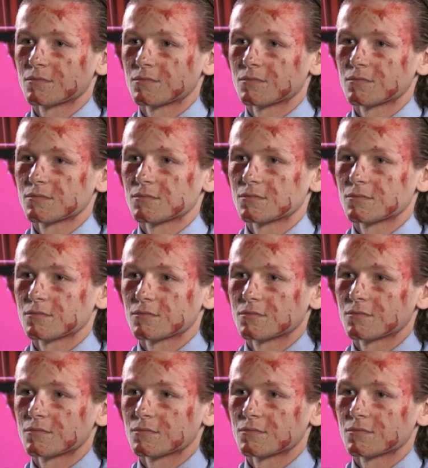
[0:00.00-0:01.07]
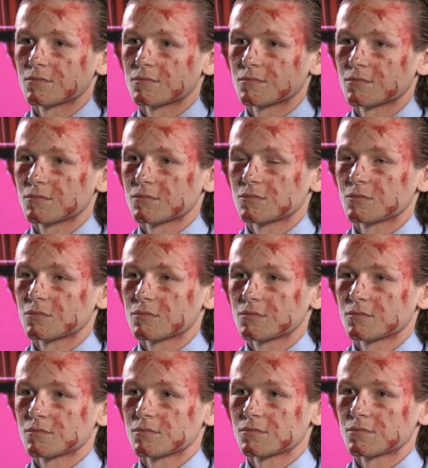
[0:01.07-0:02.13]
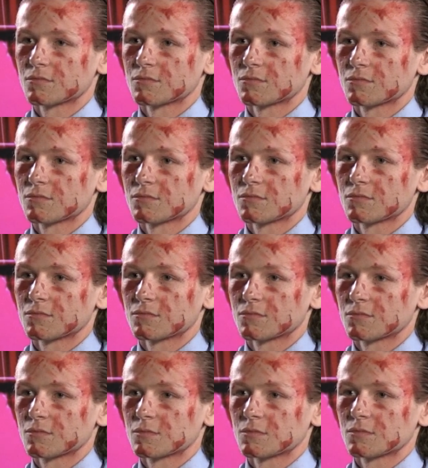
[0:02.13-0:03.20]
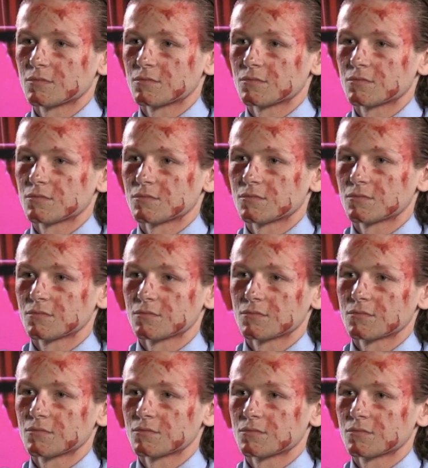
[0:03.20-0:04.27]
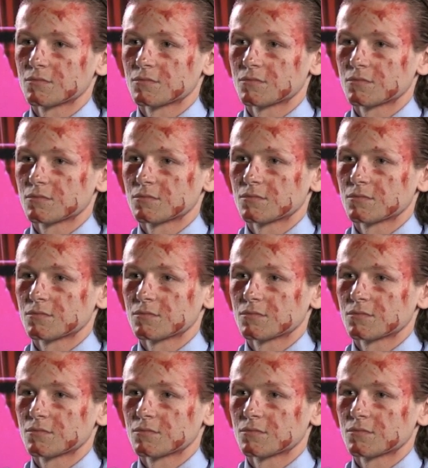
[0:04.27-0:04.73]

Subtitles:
No words are spoken by the person on screen.